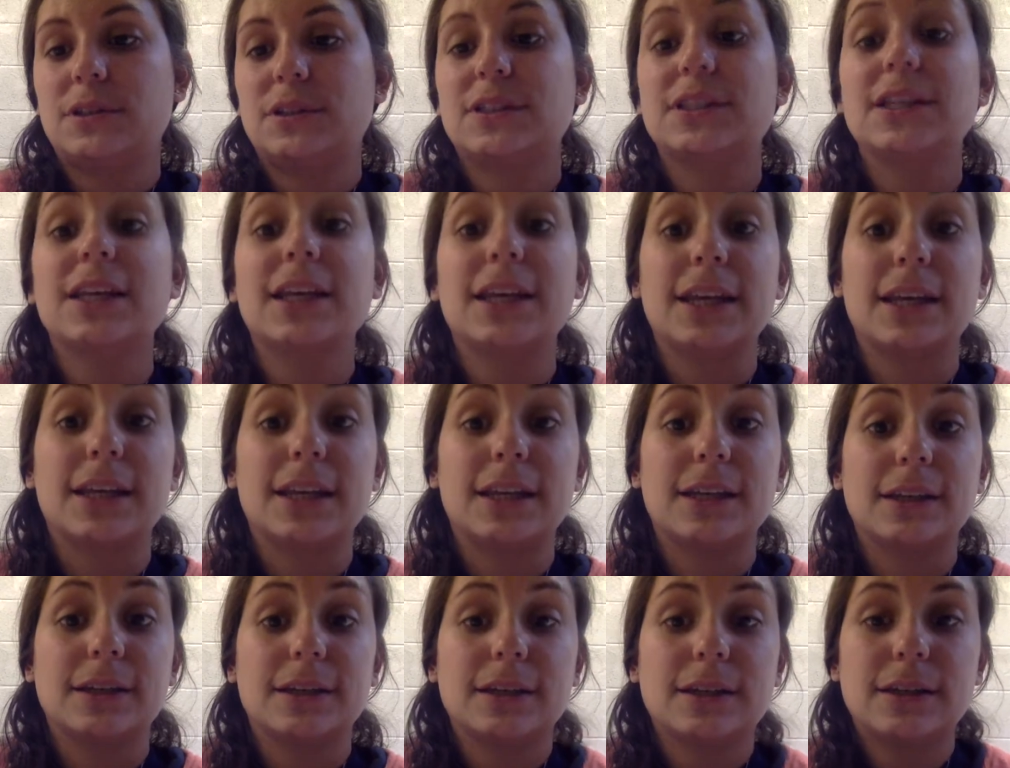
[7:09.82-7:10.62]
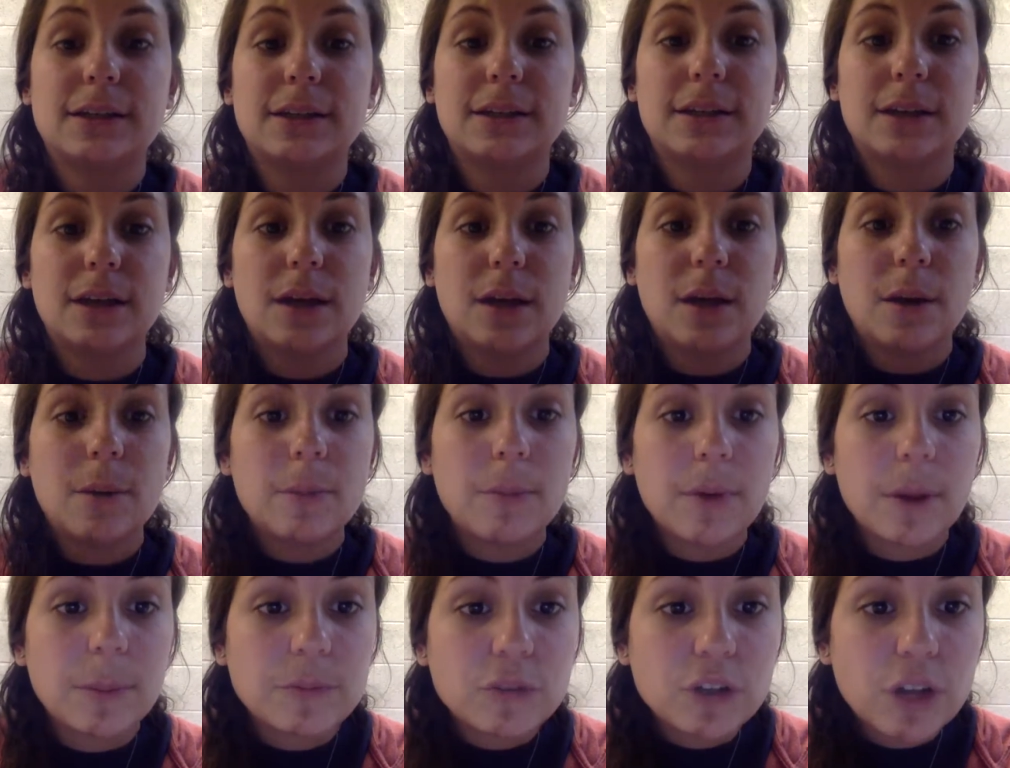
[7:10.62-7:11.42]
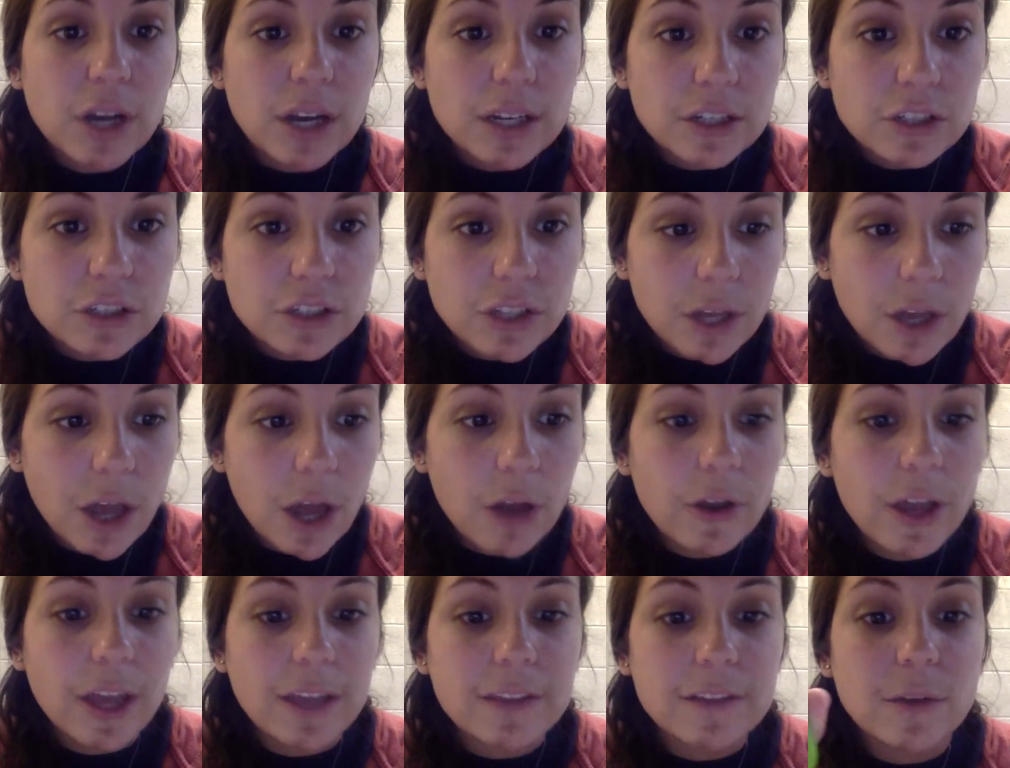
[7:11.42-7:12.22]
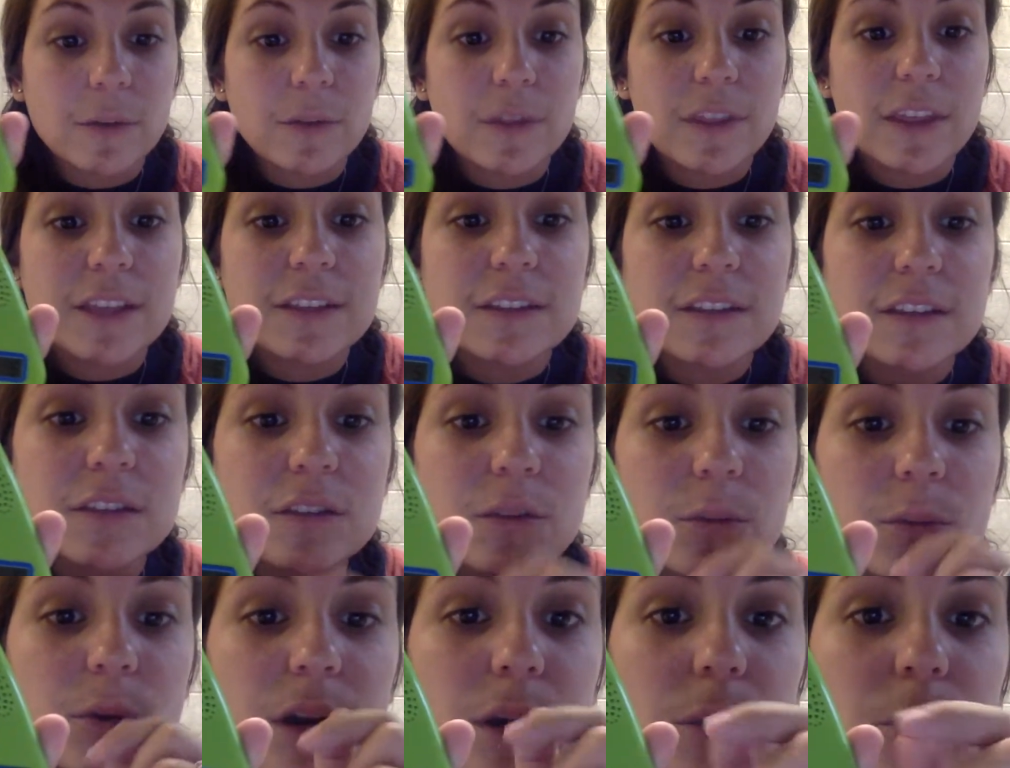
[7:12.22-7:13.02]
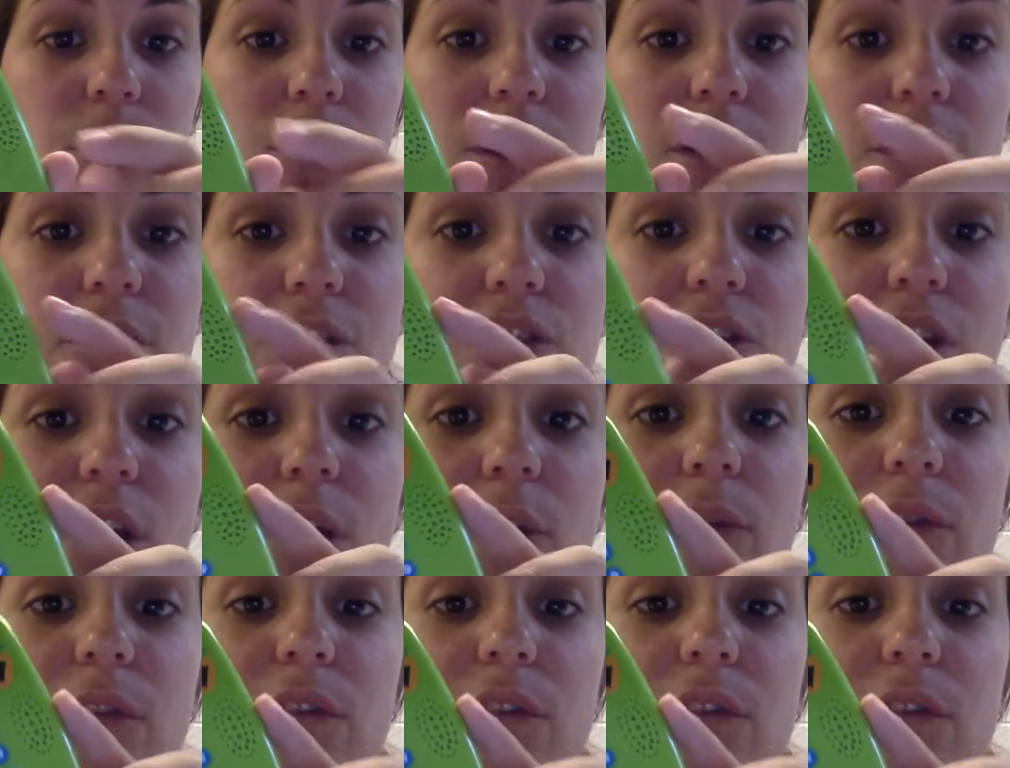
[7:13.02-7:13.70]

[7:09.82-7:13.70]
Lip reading: 10. I'm trying to show, okay, so this is the one I wanted to show you.